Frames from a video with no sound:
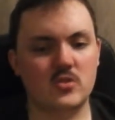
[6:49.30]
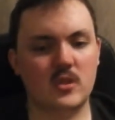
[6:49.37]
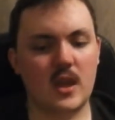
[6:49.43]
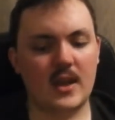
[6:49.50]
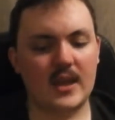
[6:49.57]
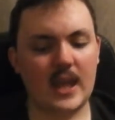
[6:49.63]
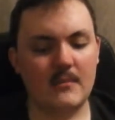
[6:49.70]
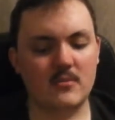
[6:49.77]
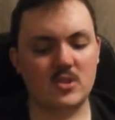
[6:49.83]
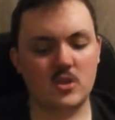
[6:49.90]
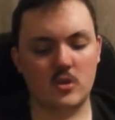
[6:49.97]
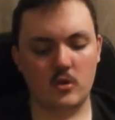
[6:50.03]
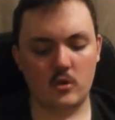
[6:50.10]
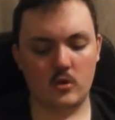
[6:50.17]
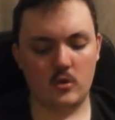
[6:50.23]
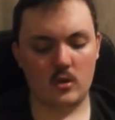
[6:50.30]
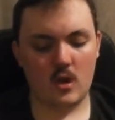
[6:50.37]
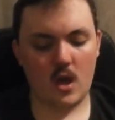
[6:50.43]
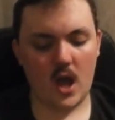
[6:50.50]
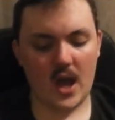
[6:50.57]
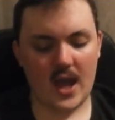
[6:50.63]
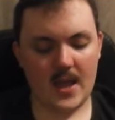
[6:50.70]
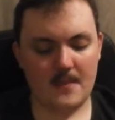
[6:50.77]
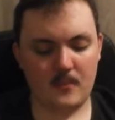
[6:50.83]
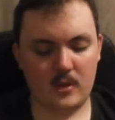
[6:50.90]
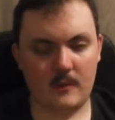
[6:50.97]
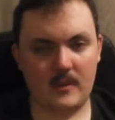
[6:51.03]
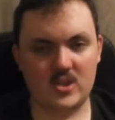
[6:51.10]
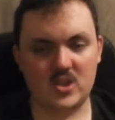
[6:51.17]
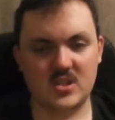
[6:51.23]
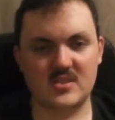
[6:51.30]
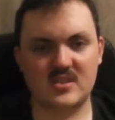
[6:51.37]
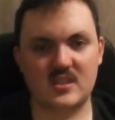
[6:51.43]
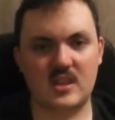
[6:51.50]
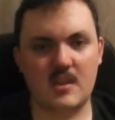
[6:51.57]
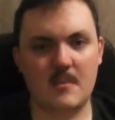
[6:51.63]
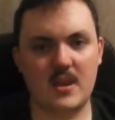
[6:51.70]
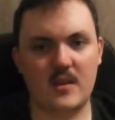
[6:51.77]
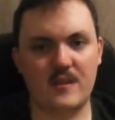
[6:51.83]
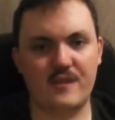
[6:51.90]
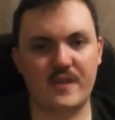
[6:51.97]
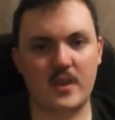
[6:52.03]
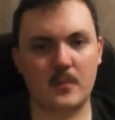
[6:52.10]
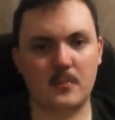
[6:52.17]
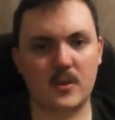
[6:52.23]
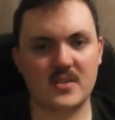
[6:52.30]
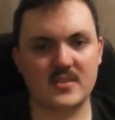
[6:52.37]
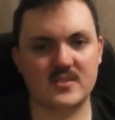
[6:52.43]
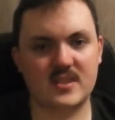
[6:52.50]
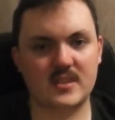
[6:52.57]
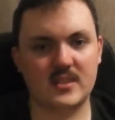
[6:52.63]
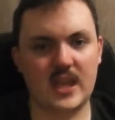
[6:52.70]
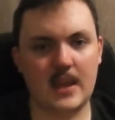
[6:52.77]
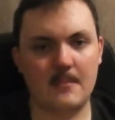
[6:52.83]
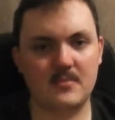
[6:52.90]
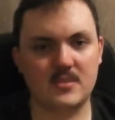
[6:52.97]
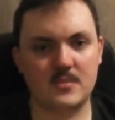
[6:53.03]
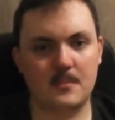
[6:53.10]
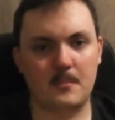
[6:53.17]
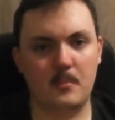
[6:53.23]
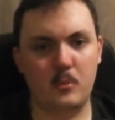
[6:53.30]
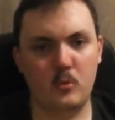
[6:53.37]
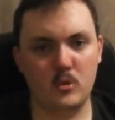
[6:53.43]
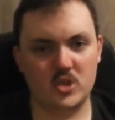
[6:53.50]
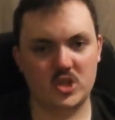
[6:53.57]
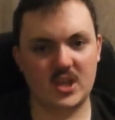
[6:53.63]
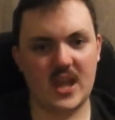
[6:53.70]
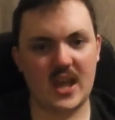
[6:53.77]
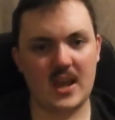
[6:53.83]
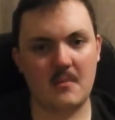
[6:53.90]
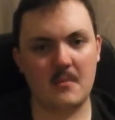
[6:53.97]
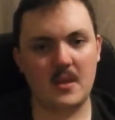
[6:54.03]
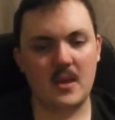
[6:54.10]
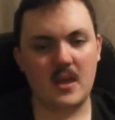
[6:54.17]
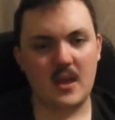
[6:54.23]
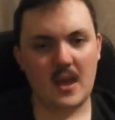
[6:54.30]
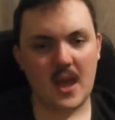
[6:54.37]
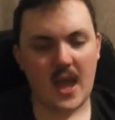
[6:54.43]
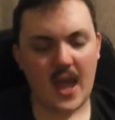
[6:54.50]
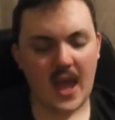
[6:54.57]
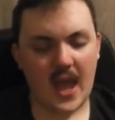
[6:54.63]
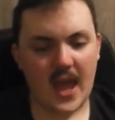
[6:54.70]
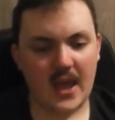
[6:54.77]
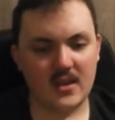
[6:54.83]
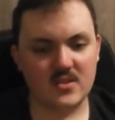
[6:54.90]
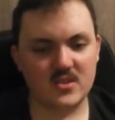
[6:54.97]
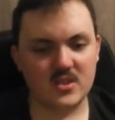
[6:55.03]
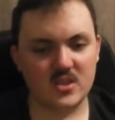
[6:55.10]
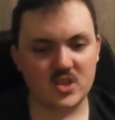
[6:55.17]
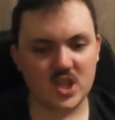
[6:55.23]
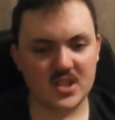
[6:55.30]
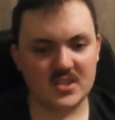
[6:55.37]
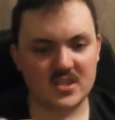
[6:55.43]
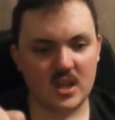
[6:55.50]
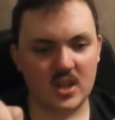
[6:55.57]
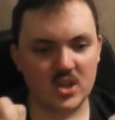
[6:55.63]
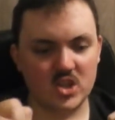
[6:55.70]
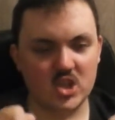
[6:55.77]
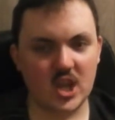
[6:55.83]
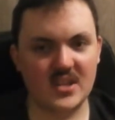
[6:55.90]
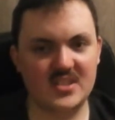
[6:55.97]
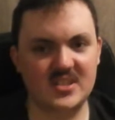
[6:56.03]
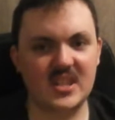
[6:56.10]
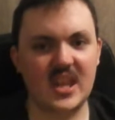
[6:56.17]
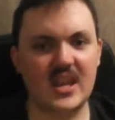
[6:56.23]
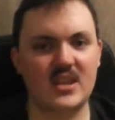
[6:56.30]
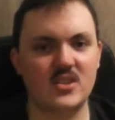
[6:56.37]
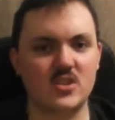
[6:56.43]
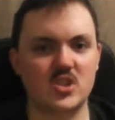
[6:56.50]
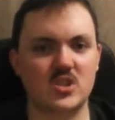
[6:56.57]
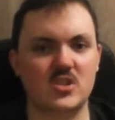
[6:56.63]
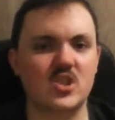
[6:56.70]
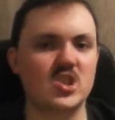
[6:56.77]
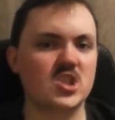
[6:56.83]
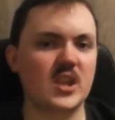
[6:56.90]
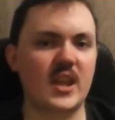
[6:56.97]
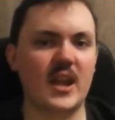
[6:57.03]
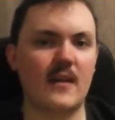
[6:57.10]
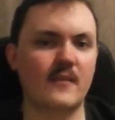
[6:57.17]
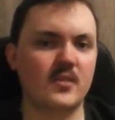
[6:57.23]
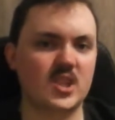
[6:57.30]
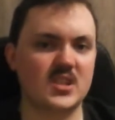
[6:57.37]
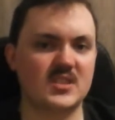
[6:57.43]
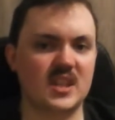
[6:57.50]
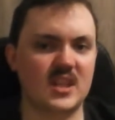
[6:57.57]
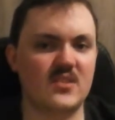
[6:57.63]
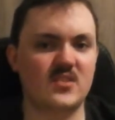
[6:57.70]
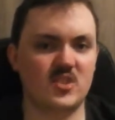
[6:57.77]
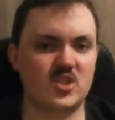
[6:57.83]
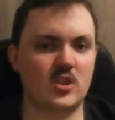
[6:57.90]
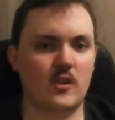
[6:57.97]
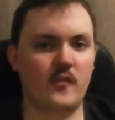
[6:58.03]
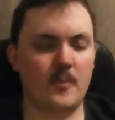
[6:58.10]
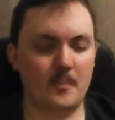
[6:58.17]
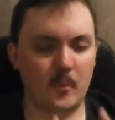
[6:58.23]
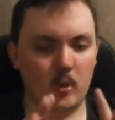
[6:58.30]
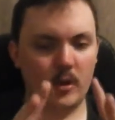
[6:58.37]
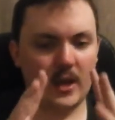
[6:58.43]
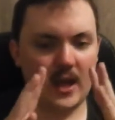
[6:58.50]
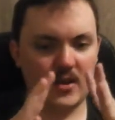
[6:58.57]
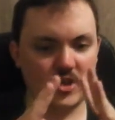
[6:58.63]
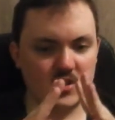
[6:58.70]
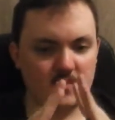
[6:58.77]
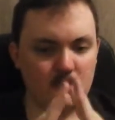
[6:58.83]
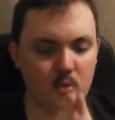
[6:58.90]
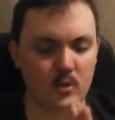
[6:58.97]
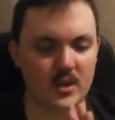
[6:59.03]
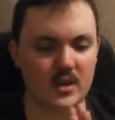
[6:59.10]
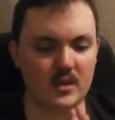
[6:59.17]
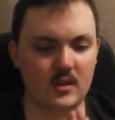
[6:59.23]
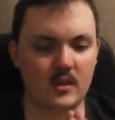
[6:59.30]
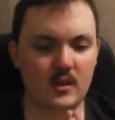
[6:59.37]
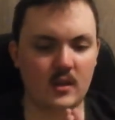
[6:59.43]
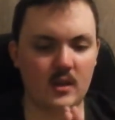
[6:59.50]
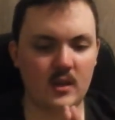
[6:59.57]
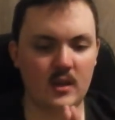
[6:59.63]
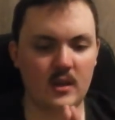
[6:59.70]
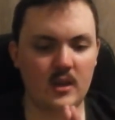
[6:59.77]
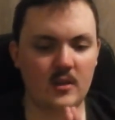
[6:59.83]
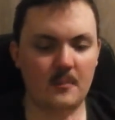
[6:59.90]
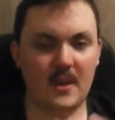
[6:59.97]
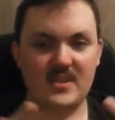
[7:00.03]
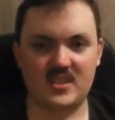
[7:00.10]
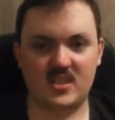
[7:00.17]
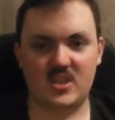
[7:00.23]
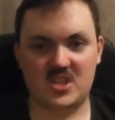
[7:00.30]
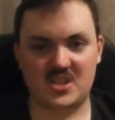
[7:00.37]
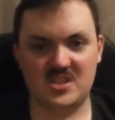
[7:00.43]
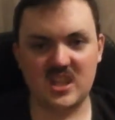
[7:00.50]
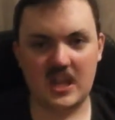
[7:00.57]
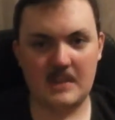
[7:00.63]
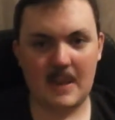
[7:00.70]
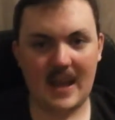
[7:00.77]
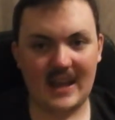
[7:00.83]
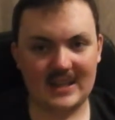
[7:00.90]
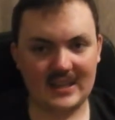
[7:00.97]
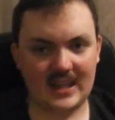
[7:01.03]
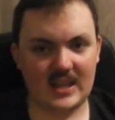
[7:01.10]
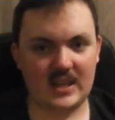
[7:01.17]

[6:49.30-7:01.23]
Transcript: game 2, I pretty much just committed field presence and kept pushing at him, and just getting this shit off the board, and just basically just sitting back and letting